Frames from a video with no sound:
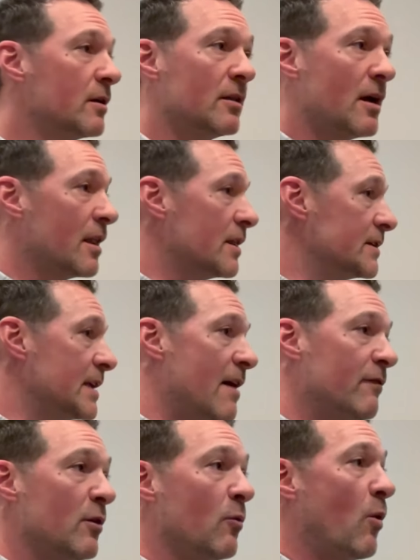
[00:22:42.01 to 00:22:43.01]
a lot of these
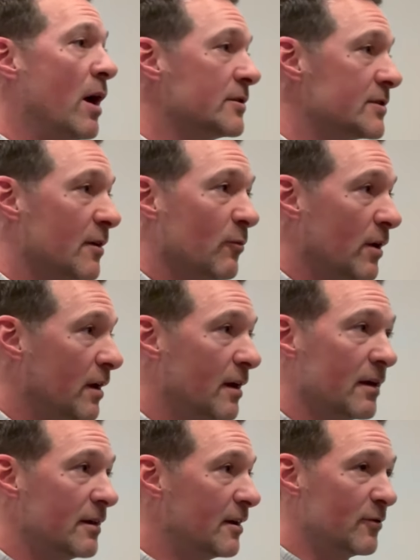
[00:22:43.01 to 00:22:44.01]
heavyweights that we,
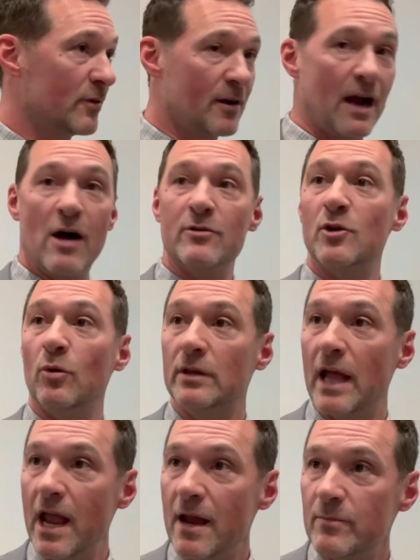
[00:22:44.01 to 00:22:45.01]
you know, that are household
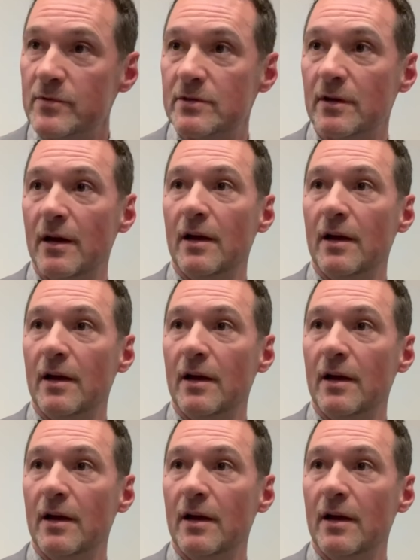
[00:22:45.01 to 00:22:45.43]
names.